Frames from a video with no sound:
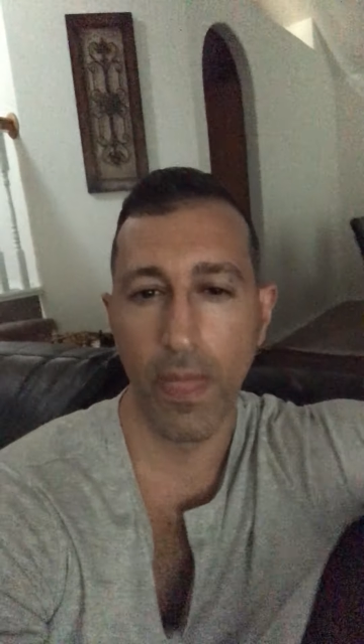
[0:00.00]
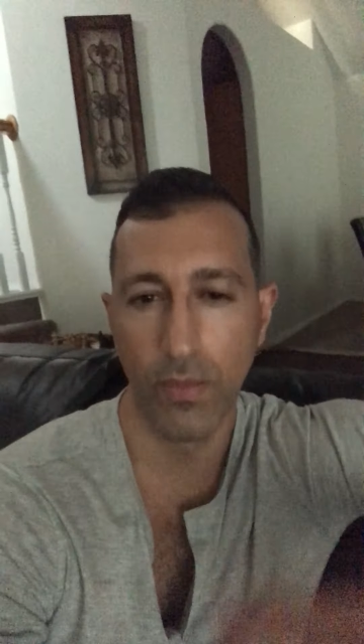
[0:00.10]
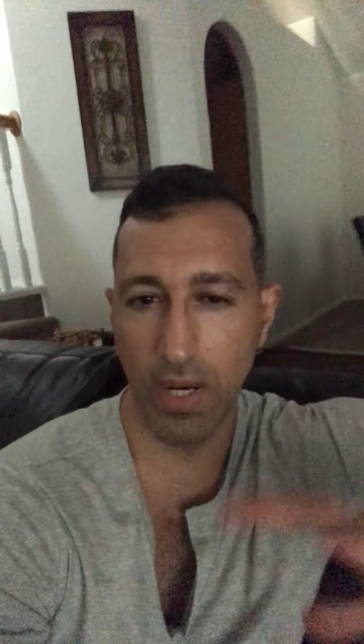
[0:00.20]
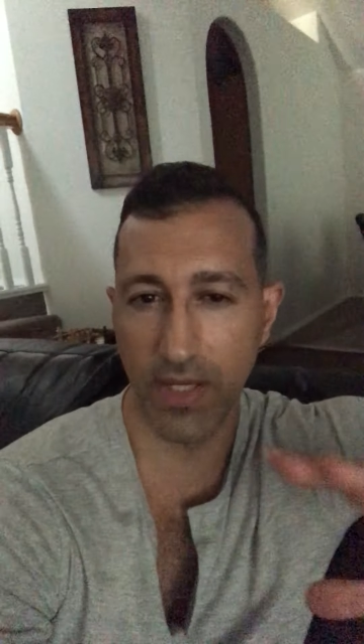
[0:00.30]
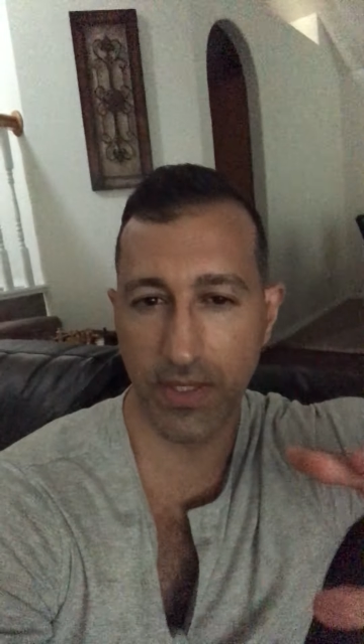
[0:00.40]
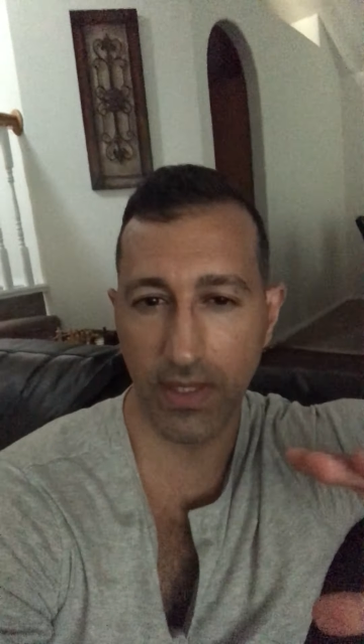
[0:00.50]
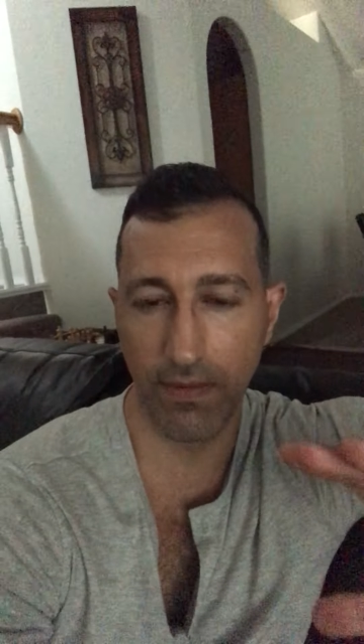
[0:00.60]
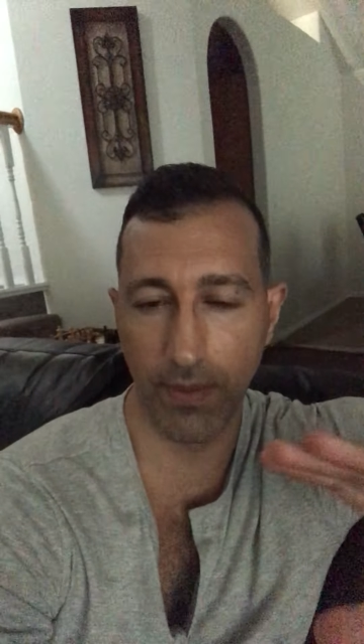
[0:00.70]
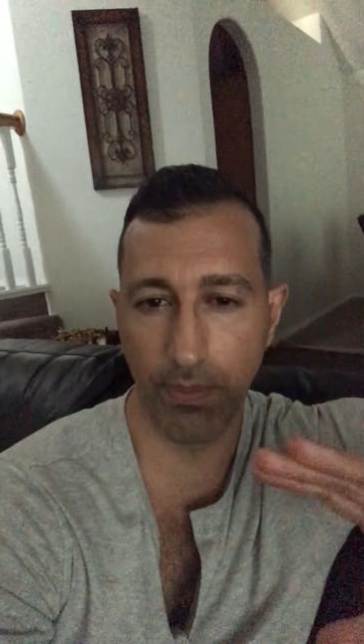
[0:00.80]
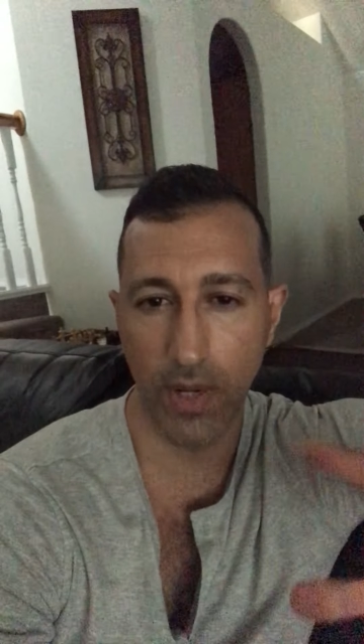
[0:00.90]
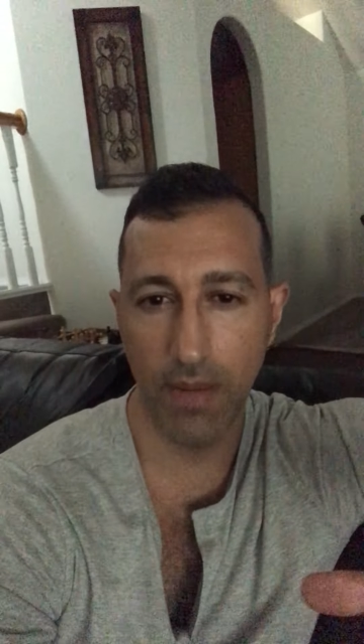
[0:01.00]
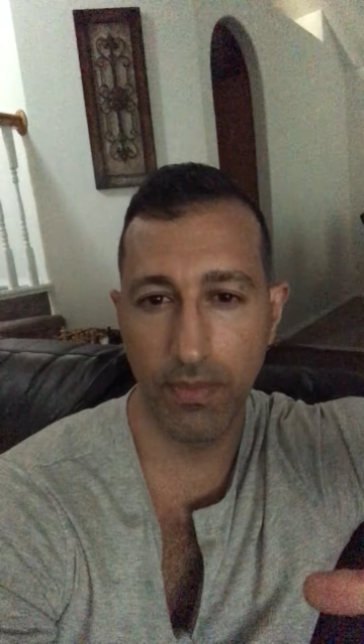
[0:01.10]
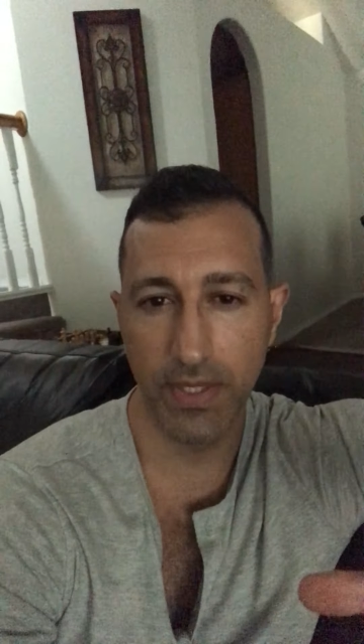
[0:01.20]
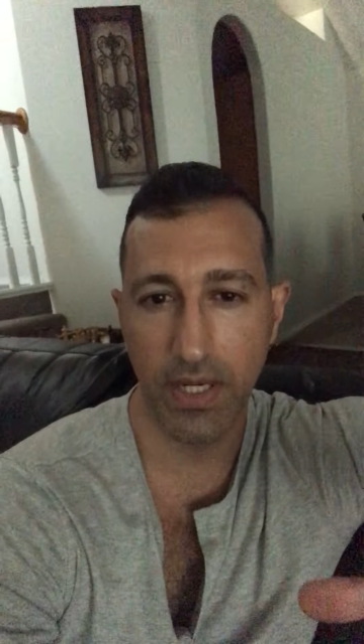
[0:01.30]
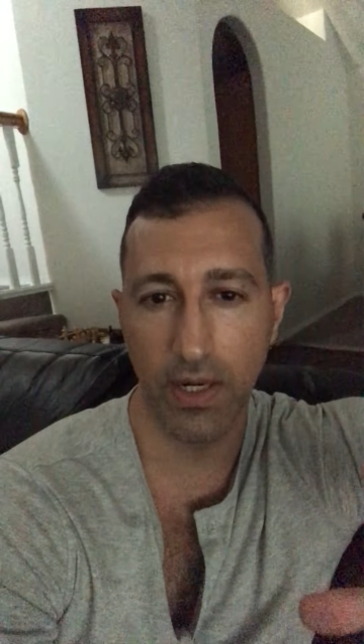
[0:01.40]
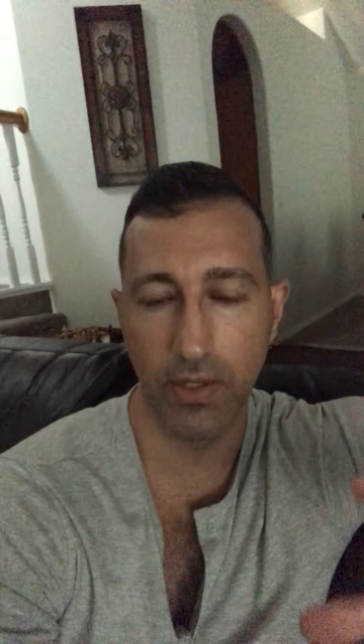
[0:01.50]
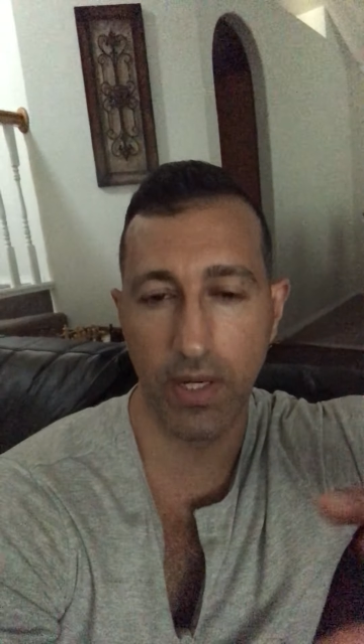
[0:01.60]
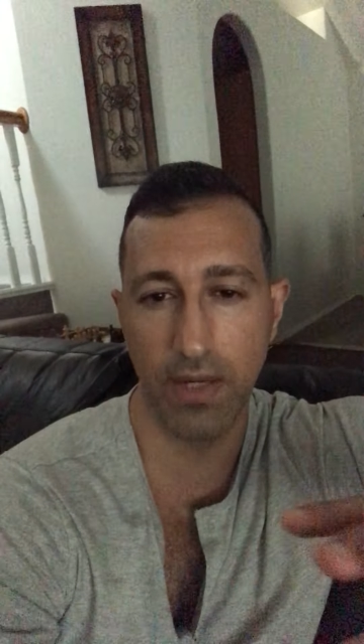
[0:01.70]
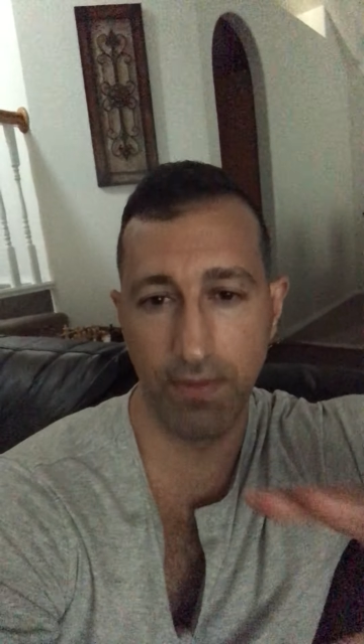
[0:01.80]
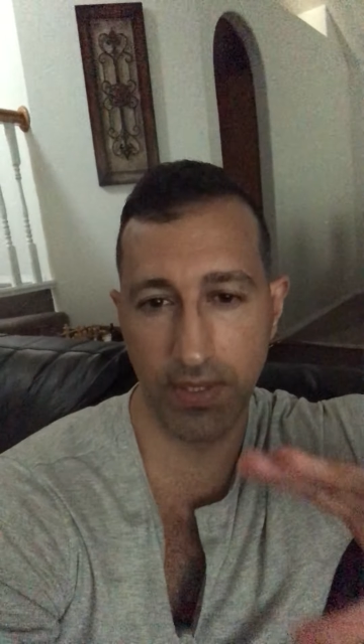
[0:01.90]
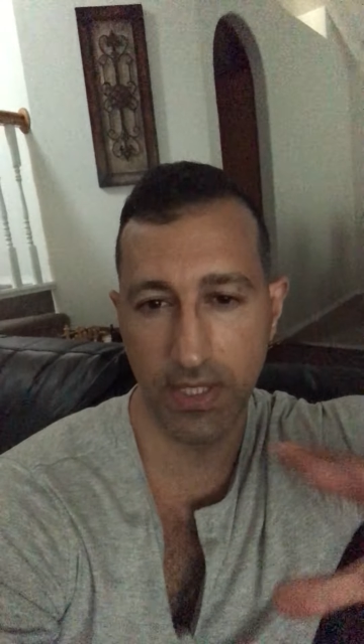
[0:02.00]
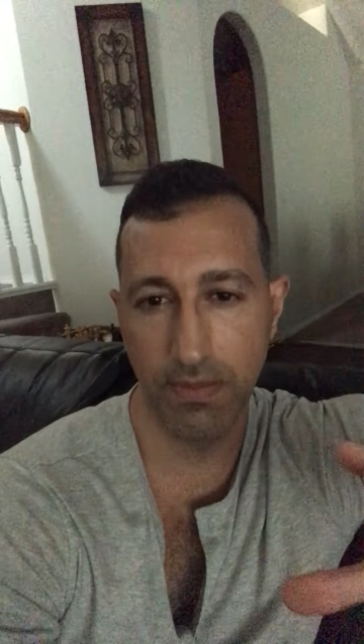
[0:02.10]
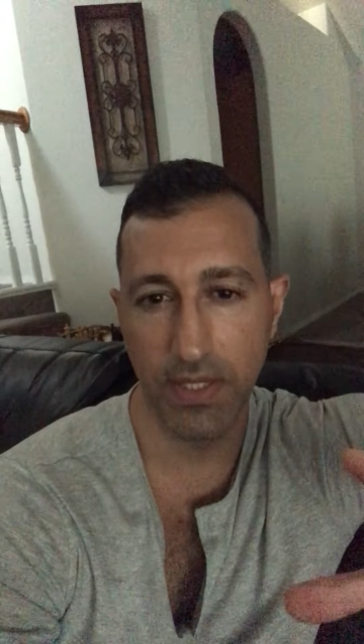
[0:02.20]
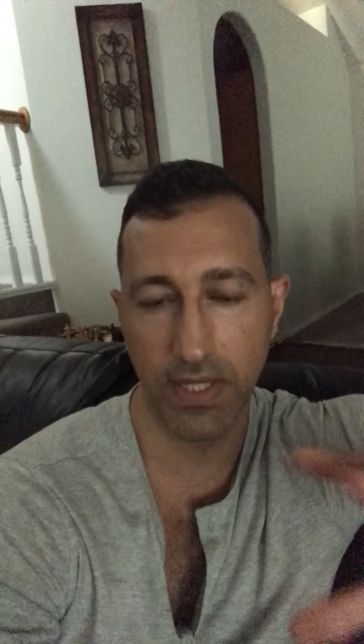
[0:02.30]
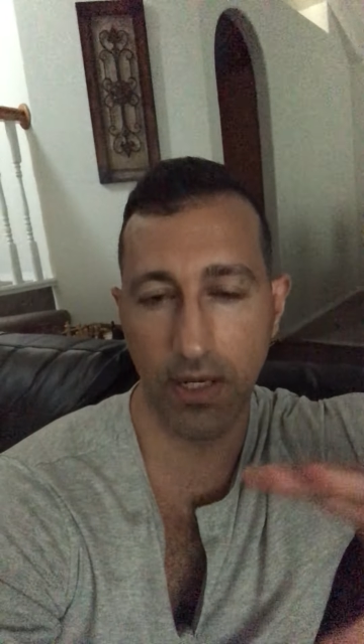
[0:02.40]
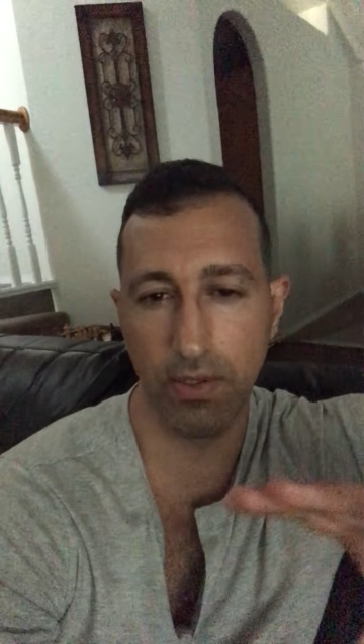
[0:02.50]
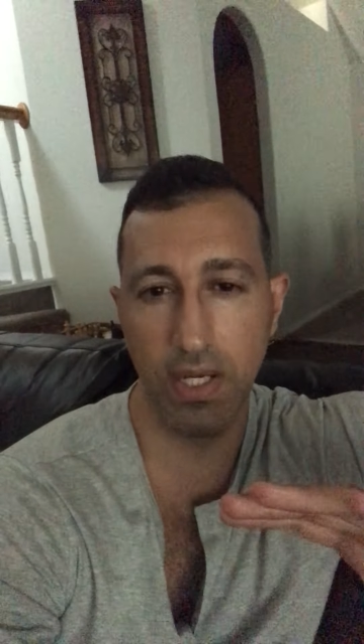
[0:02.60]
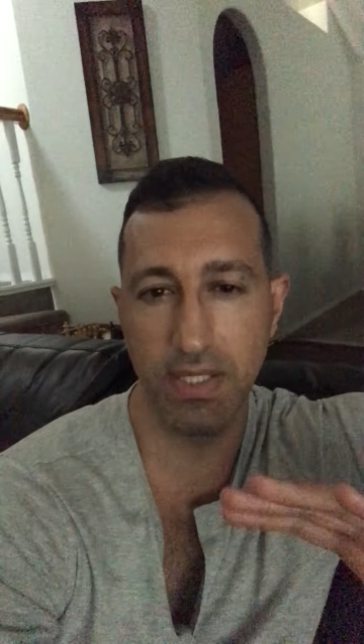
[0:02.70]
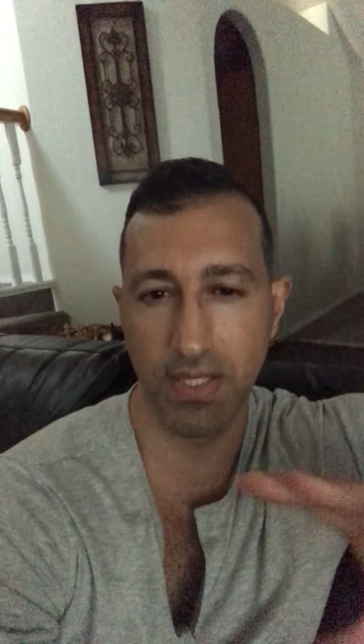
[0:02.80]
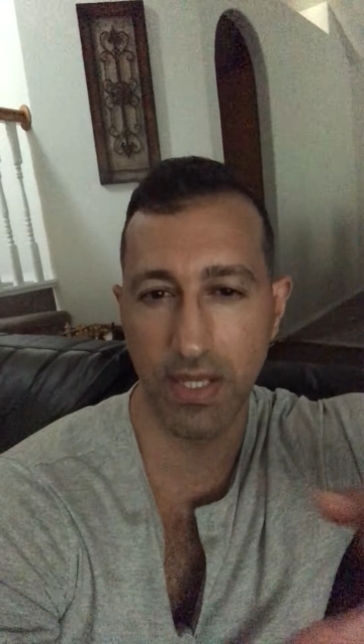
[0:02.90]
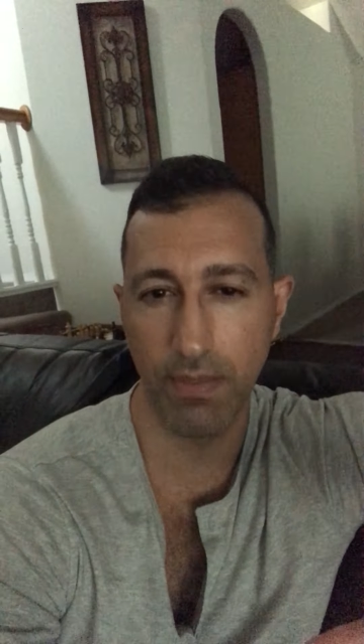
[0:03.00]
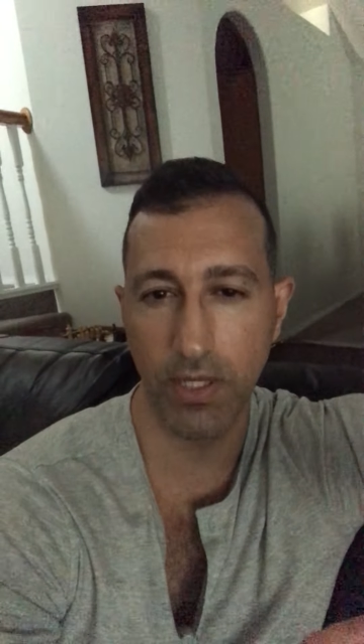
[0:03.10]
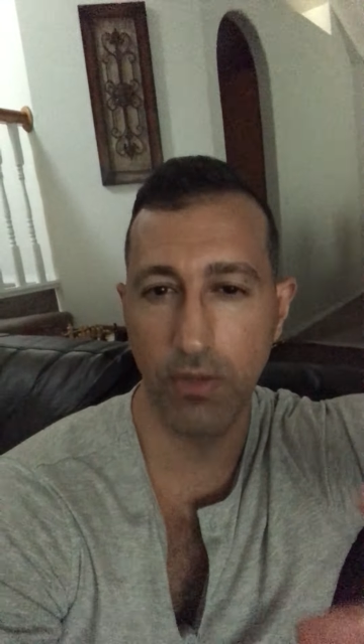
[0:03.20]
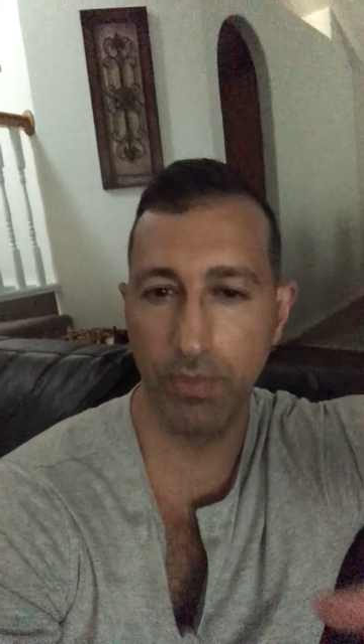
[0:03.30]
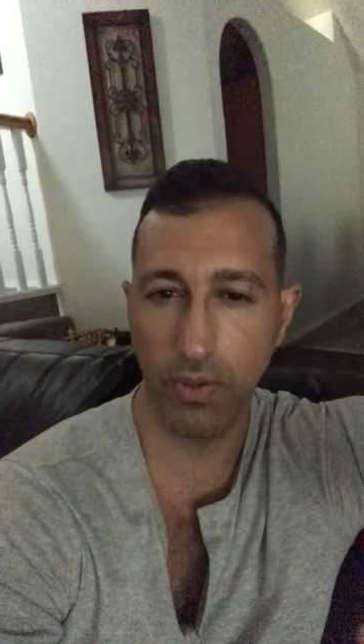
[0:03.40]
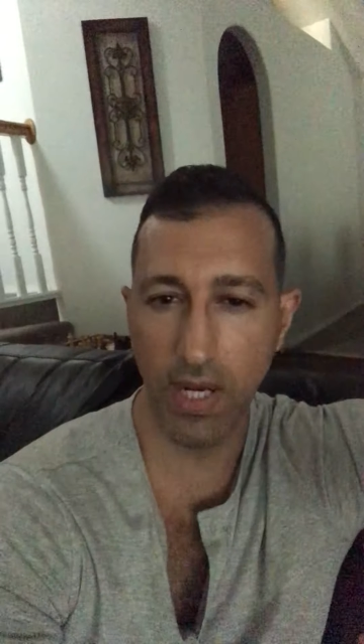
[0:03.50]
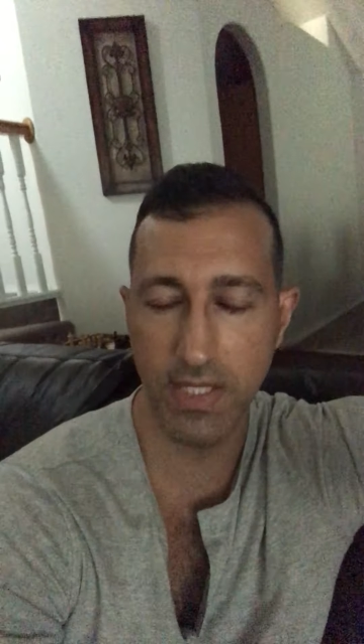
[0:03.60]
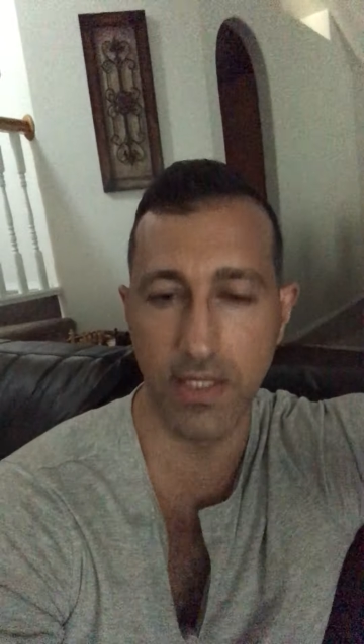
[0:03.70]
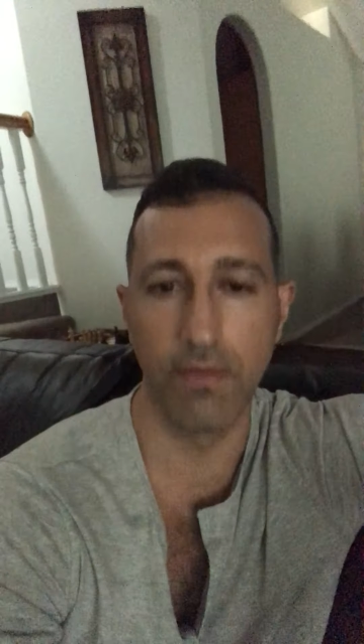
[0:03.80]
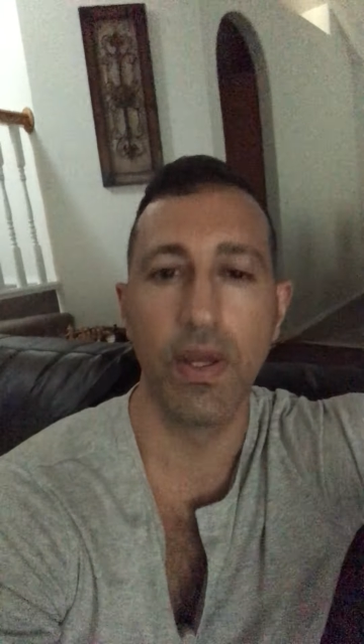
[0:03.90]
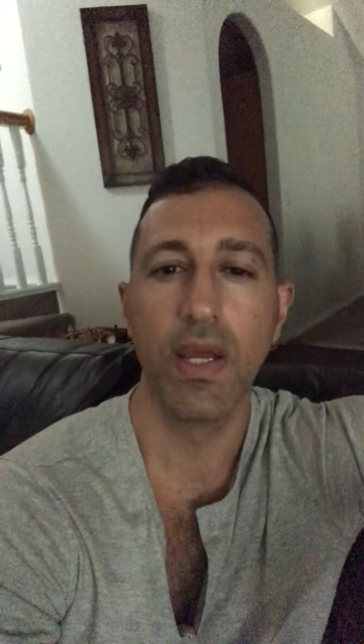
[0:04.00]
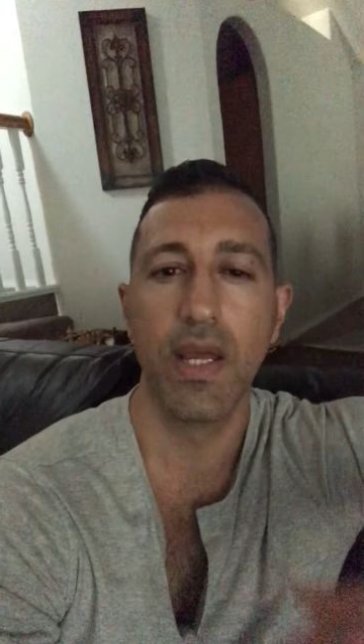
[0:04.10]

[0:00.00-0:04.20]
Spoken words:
Whereas if the problem is characterized, if the dyspnea is characterized as subacute progressive,